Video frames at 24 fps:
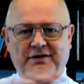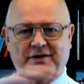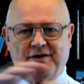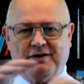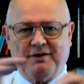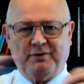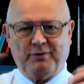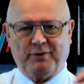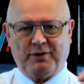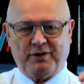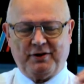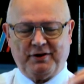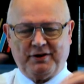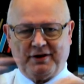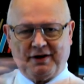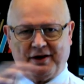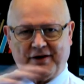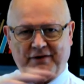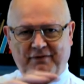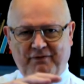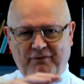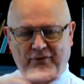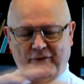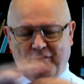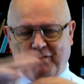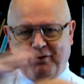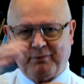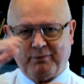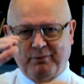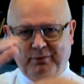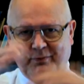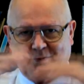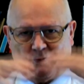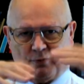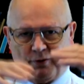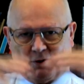They
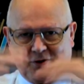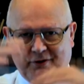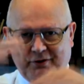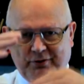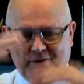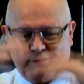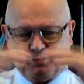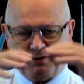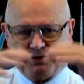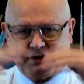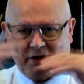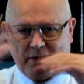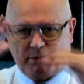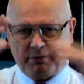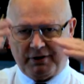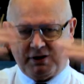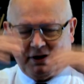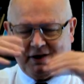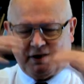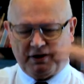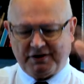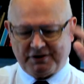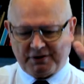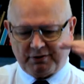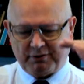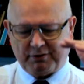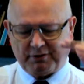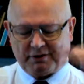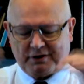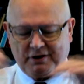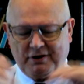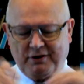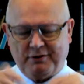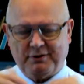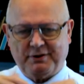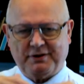form what are called double layers. I won't
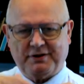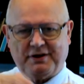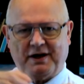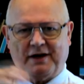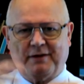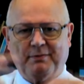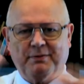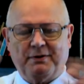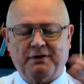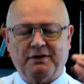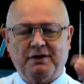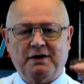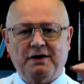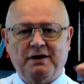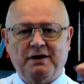go into that, but